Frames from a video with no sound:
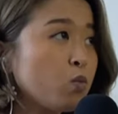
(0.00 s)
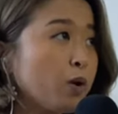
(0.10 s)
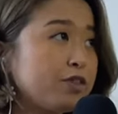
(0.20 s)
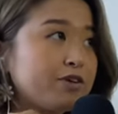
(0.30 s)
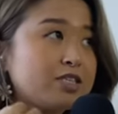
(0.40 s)

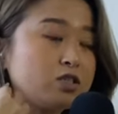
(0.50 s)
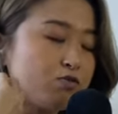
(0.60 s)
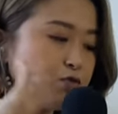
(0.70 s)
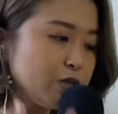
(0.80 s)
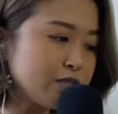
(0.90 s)
whether it's
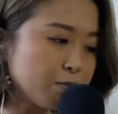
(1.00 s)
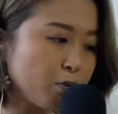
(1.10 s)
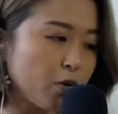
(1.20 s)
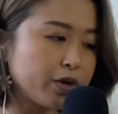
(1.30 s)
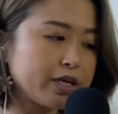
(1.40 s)
to feel
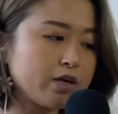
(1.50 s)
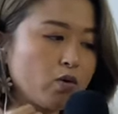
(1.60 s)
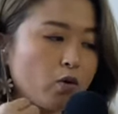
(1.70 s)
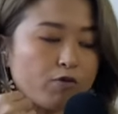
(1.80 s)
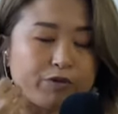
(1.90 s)
supported
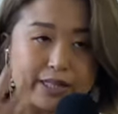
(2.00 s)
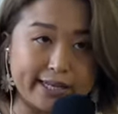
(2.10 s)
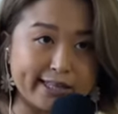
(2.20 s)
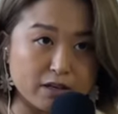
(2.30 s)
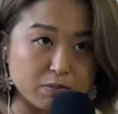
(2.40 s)
or
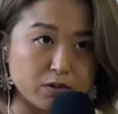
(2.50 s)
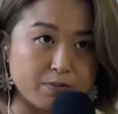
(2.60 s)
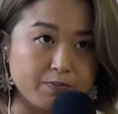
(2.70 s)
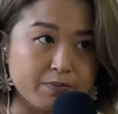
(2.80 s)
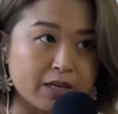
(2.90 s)
relatable.